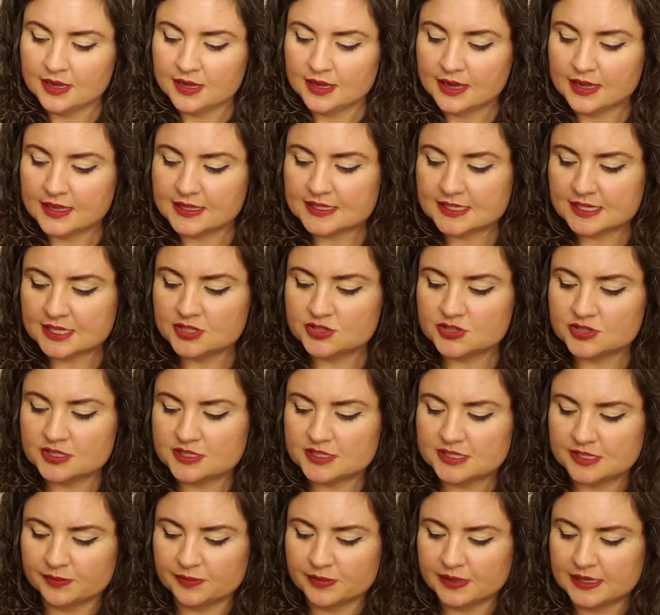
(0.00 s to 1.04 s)
It's
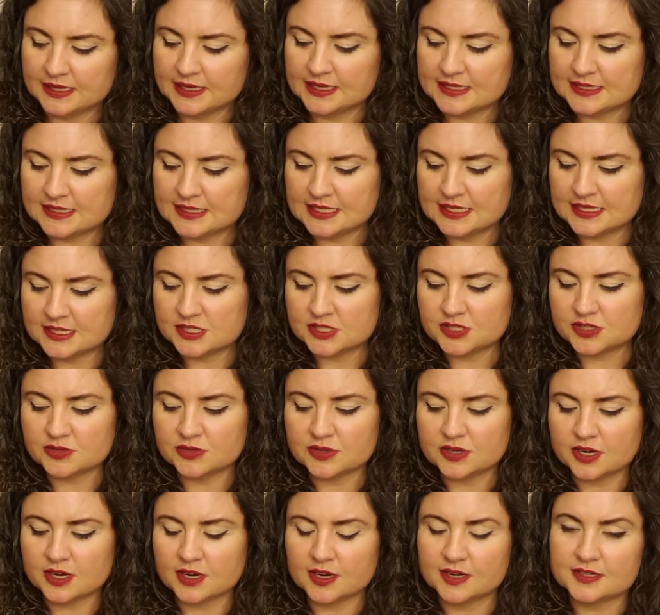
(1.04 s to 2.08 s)
interesting because these two
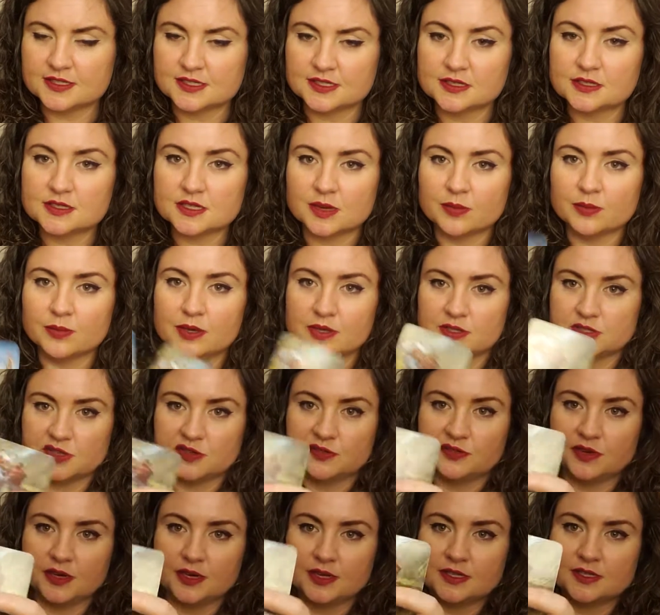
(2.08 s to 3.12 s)
cards in some ways are
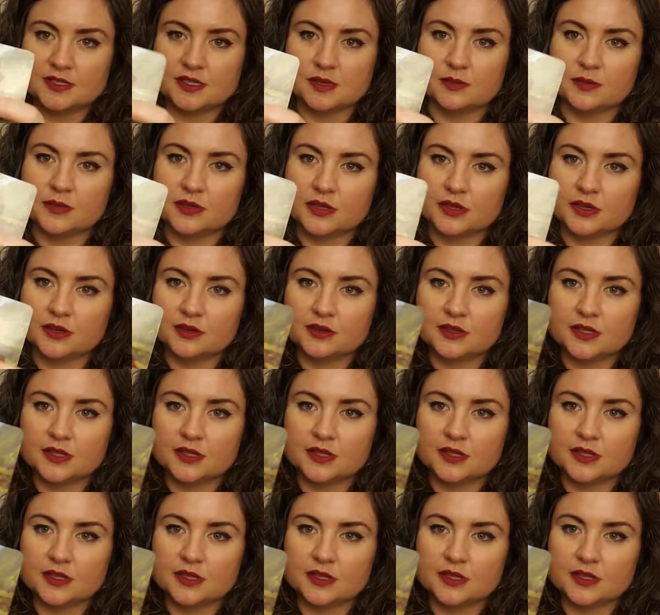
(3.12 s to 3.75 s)
very similar.